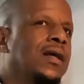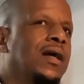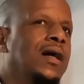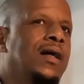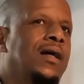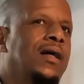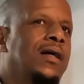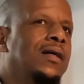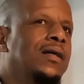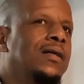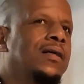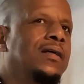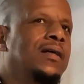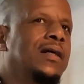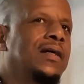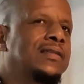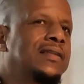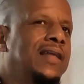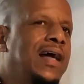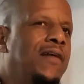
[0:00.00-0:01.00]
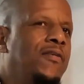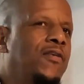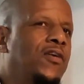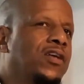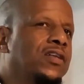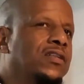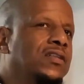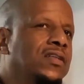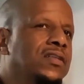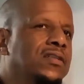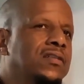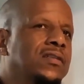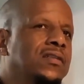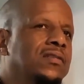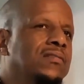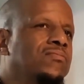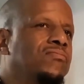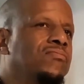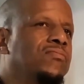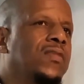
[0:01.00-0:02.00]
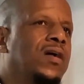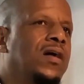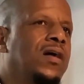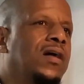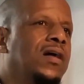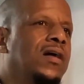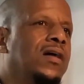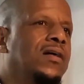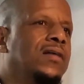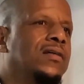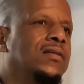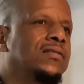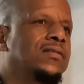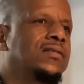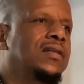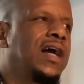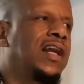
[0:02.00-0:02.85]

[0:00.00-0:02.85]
her things. Now, this news has been going viral all